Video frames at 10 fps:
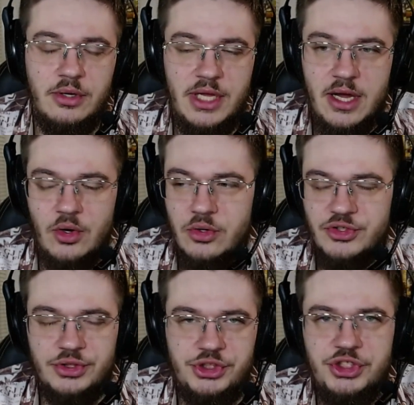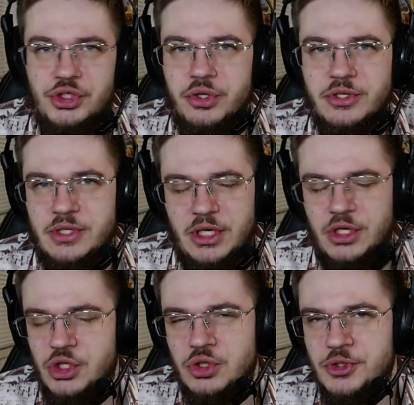Yeah, of course he
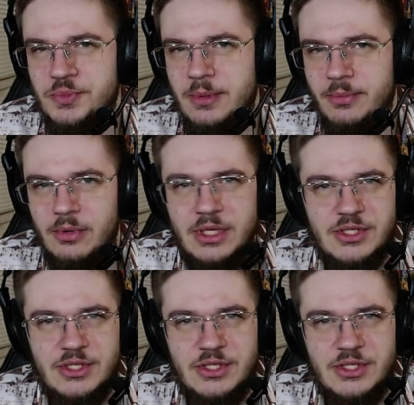shoots people.